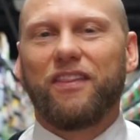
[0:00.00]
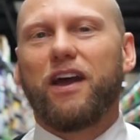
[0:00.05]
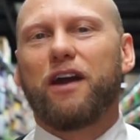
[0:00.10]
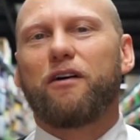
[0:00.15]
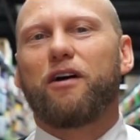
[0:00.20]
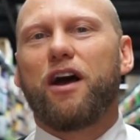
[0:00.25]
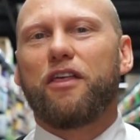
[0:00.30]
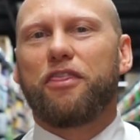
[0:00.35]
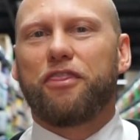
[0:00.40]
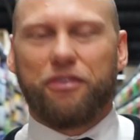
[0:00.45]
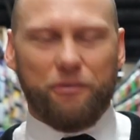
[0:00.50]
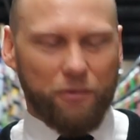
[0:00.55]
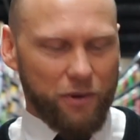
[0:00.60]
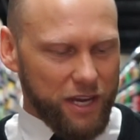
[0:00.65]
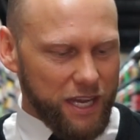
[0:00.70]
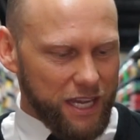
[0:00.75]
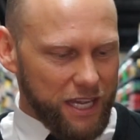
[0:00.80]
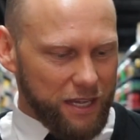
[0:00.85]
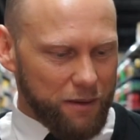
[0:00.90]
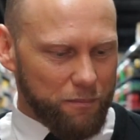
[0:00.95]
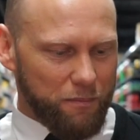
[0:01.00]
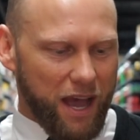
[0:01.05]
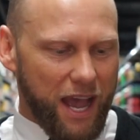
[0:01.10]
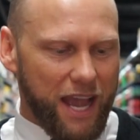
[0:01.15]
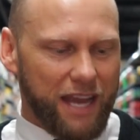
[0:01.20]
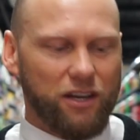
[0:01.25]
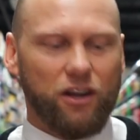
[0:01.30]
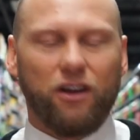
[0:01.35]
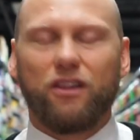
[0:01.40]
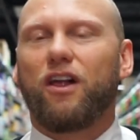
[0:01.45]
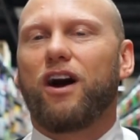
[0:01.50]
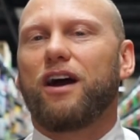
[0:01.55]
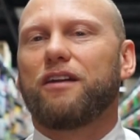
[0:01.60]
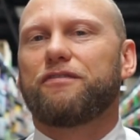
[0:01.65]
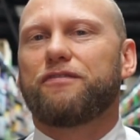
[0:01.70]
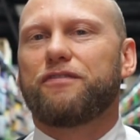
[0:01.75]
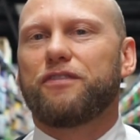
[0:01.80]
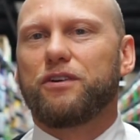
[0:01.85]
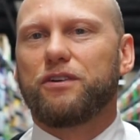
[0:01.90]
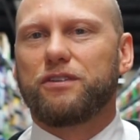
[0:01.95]
There are three main online
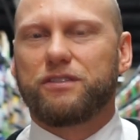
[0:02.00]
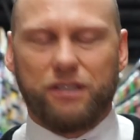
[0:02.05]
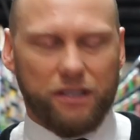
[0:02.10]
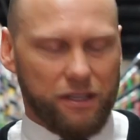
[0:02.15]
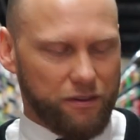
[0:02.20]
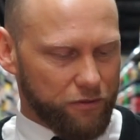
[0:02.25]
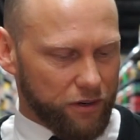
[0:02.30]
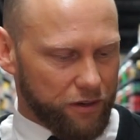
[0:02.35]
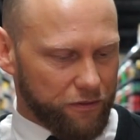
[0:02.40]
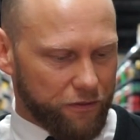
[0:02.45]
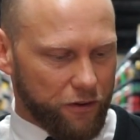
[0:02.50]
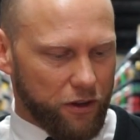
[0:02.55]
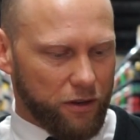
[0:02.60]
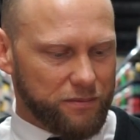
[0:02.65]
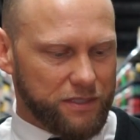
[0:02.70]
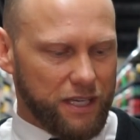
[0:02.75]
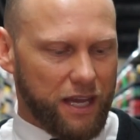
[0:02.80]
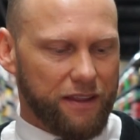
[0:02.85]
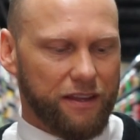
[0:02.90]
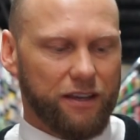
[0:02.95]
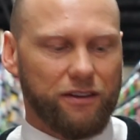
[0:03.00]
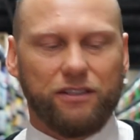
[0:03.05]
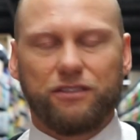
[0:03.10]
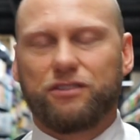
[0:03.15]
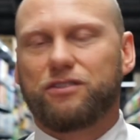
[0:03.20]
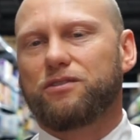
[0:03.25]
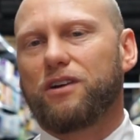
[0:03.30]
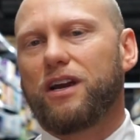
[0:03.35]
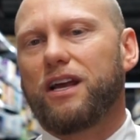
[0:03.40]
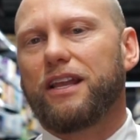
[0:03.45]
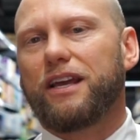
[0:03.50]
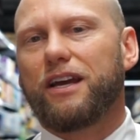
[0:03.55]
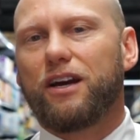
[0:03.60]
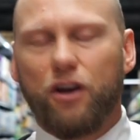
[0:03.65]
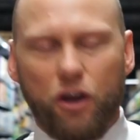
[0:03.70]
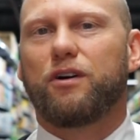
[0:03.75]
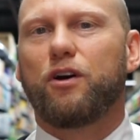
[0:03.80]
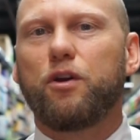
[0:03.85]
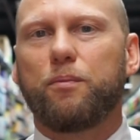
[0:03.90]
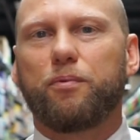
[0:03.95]
food delivery firms out there in
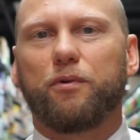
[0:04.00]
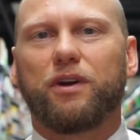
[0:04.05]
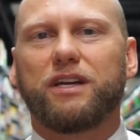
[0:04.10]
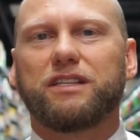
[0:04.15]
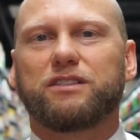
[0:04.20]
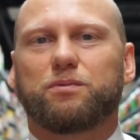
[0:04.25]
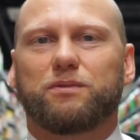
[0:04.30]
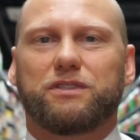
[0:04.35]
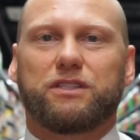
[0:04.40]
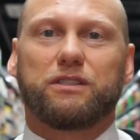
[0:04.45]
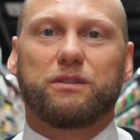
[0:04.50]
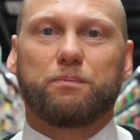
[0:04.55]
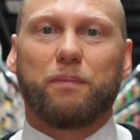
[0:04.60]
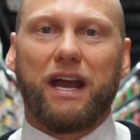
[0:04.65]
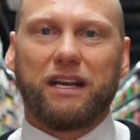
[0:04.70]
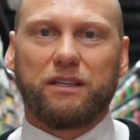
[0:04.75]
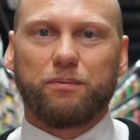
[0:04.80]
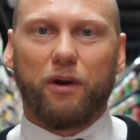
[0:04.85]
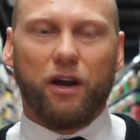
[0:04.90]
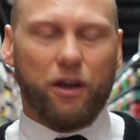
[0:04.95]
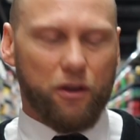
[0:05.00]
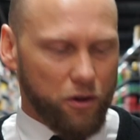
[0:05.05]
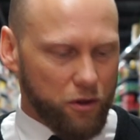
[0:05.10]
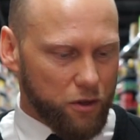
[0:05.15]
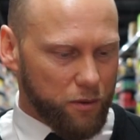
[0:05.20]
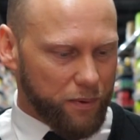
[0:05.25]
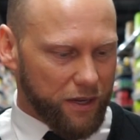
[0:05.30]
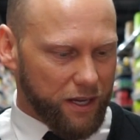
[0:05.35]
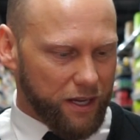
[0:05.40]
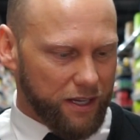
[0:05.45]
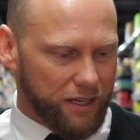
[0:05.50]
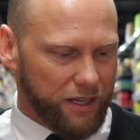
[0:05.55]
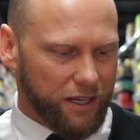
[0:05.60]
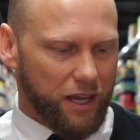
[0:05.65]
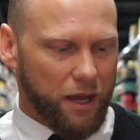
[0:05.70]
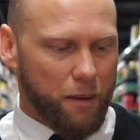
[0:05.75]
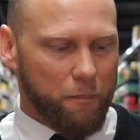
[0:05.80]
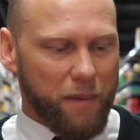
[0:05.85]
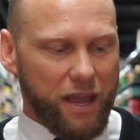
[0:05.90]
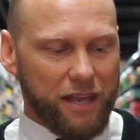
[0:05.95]
Australia: Uber Eats, which is backed by Uber,
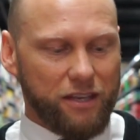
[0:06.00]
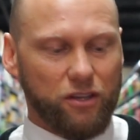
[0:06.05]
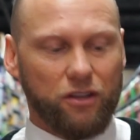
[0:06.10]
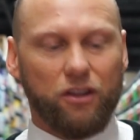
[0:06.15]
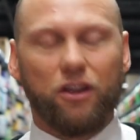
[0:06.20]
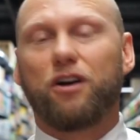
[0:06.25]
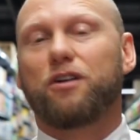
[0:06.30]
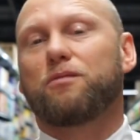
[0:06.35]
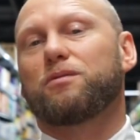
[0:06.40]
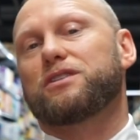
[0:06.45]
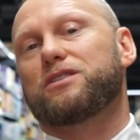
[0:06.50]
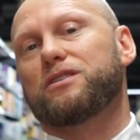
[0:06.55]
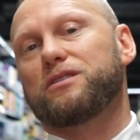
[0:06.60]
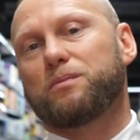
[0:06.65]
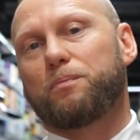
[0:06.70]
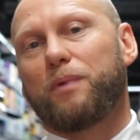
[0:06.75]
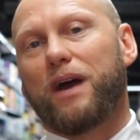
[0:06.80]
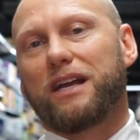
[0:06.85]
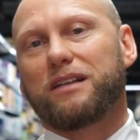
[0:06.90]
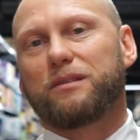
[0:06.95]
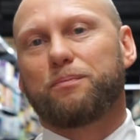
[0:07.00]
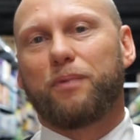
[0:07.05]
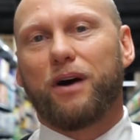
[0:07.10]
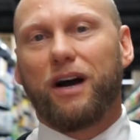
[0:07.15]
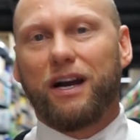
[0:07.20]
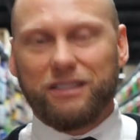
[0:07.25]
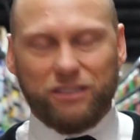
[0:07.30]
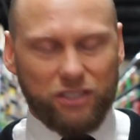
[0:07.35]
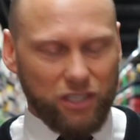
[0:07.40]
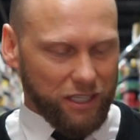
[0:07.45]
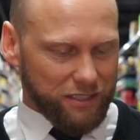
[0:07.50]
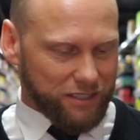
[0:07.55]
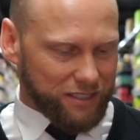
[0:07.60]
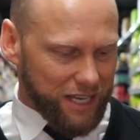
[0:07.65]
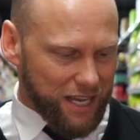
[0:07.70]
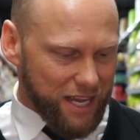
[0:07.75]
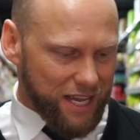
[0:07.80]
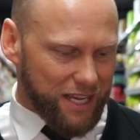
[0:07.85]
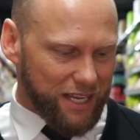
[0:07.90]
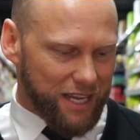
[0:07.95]
Menulog, which is backed by Just
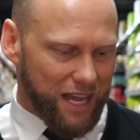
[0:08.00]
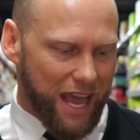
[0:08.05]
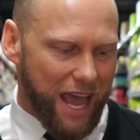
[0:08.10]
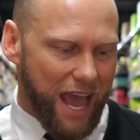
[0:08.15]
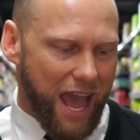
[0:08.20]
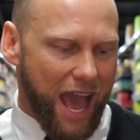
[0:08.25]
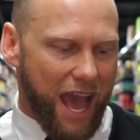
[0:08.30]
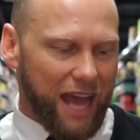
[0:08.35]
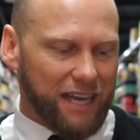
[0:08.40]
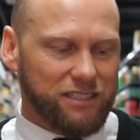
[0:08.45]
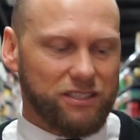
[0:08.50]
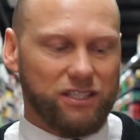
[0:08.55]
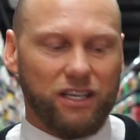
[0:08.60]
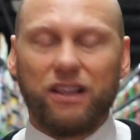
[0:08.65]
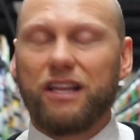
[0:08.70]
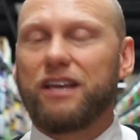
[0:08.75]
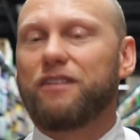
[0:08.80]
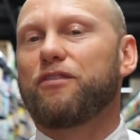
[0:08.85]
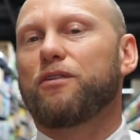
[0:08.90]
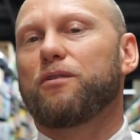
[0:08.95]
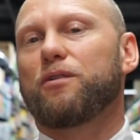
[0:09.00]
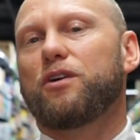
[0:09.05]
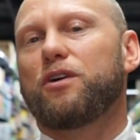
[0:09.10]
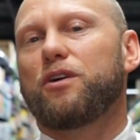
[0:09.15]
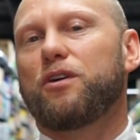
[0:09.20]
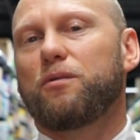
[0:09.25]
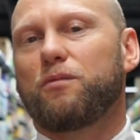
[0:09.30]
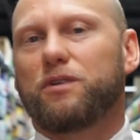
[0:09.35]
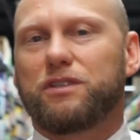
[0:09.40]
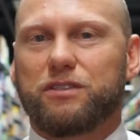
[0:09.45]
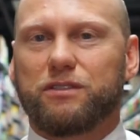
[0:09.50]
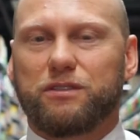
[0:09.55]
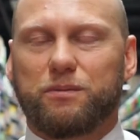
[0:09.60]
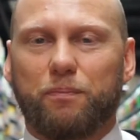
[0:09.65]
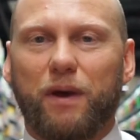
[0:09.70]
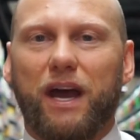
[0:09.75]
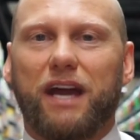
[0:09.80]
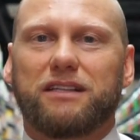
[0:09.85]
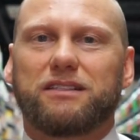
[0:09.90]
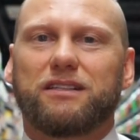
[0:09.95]
Eat, and Deliveroo, which is
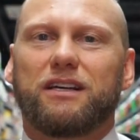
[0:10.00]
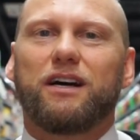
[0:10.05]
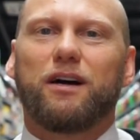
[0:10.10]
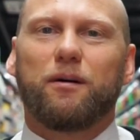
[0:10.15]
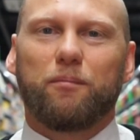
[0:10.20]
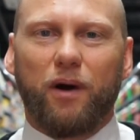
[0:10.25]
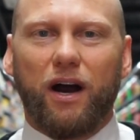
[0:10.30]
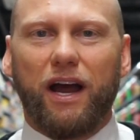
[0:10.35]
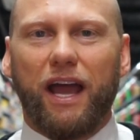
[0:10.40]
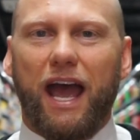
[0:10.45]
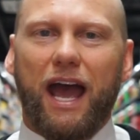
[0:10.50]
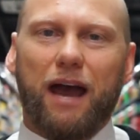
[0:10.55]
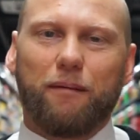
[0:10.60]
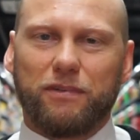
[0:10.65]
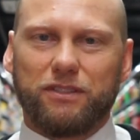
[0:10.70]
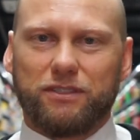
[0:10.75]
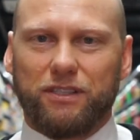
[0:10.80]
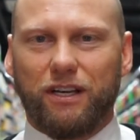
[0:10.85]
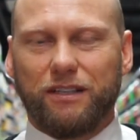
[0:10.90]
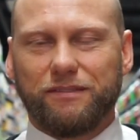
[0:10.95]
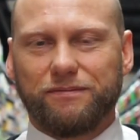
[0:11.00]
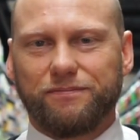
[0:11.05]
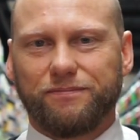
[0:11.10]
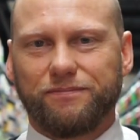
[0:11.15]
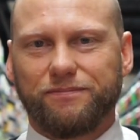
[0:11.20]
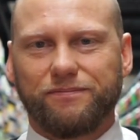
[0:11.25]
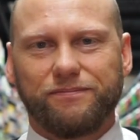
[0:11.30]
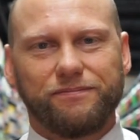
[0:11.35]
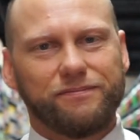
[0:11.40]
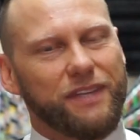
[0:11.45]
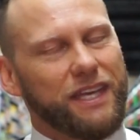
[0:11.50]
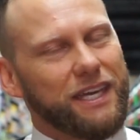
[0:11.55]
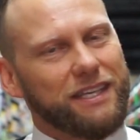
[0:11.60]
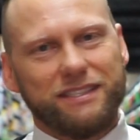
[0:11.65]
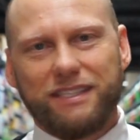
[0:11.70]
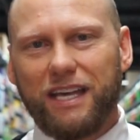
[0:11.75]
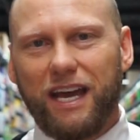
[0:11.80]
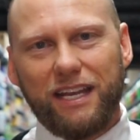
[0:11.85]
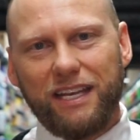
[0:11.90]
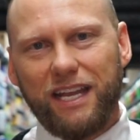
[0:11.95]
backed by Amazon. There's
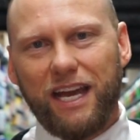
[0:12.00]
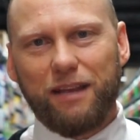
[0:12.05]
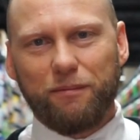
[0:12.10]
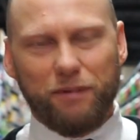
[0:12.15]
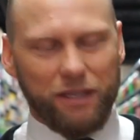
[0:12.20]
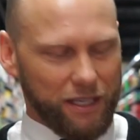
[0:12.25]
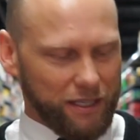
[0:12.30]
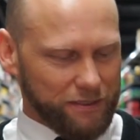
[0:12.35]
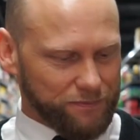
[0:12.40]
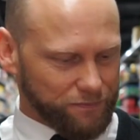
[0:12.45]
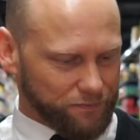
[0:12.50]
that name again.